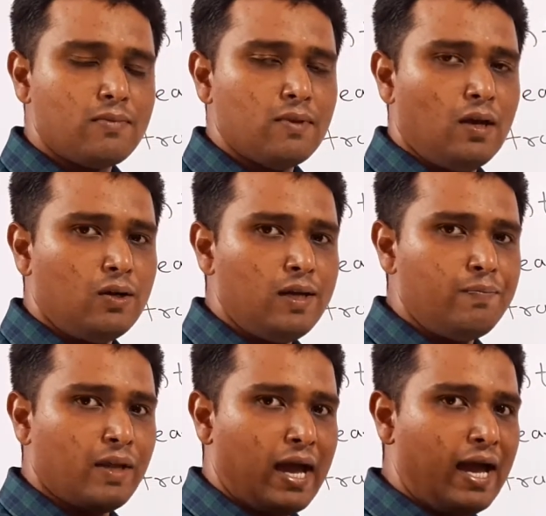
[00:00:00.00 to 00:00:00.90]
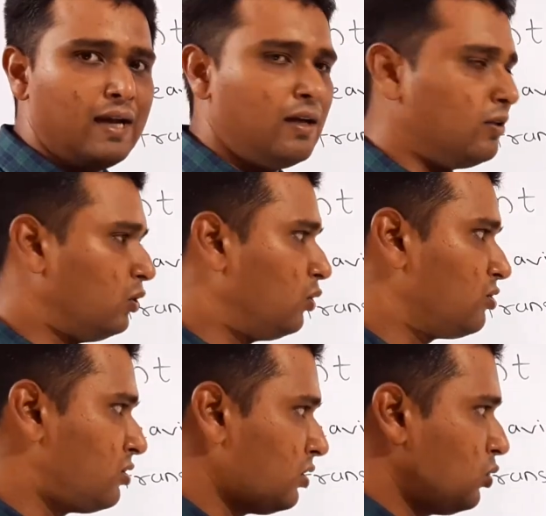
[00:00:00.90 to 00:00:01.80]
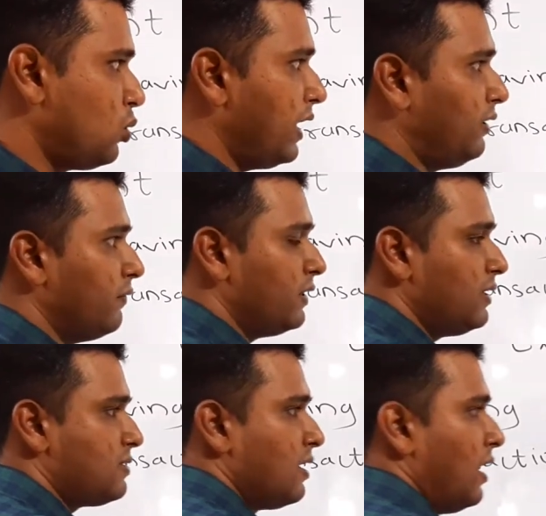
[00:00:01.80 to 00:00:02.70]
Okay, and those two activities